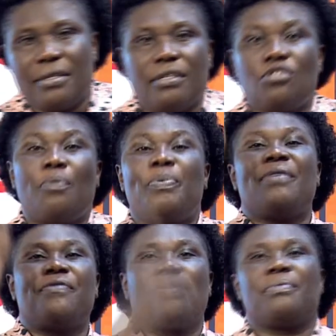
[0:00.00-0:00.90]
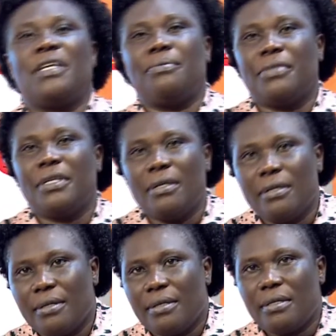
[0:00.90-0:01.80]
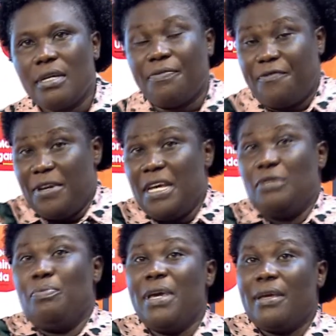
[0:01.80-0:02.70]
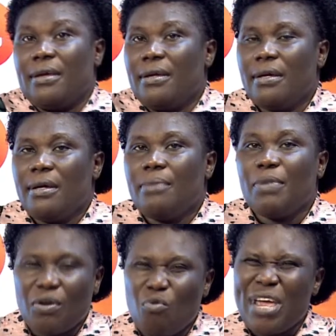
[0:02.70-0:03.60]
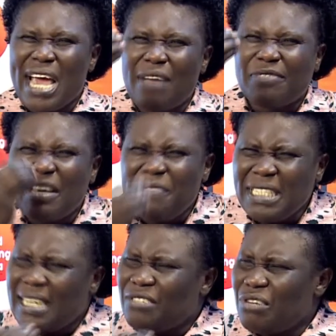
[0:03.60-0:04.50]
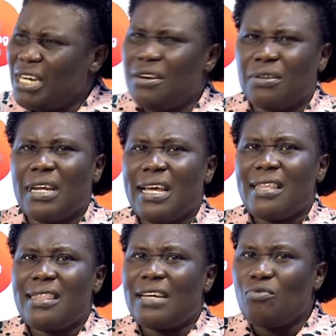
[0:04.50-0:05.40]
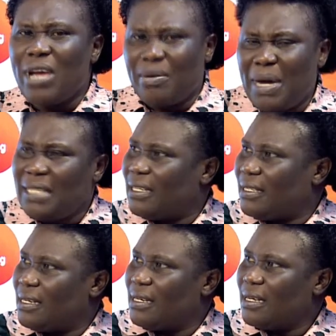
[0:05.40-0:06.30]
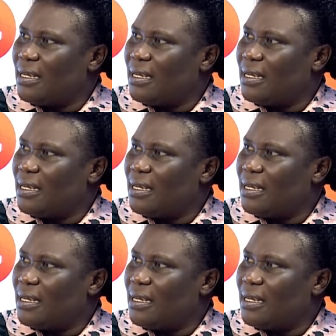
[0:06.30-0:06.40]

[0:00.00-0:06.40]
So pick from them, if need be. We have 70 trillion that we are budgeted.